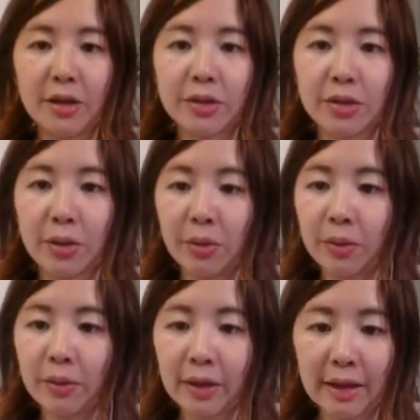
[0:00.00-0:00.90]

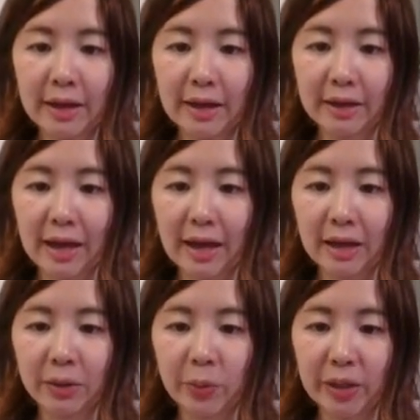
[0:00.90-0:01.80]
So,
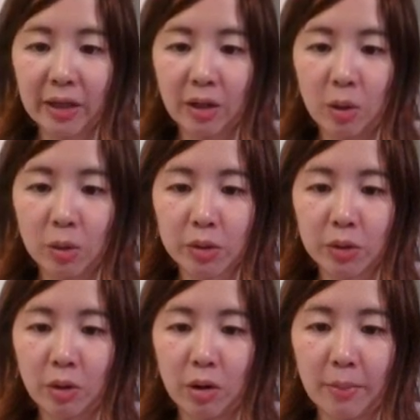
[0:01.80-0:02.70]
again, we can
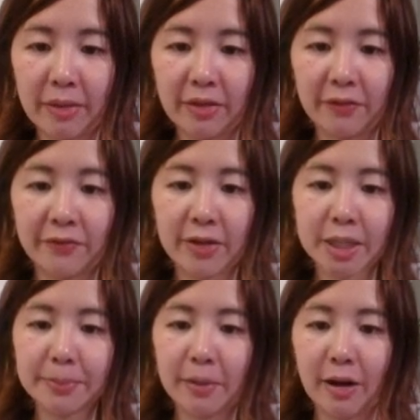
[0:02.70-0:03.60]
also omit the
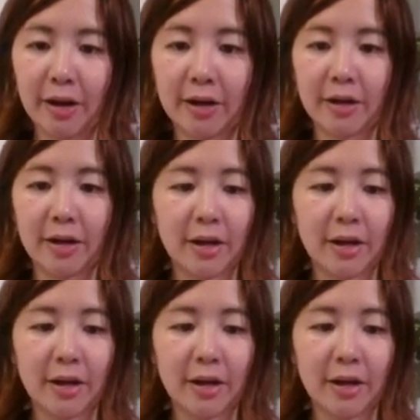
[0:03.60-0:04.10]
first part.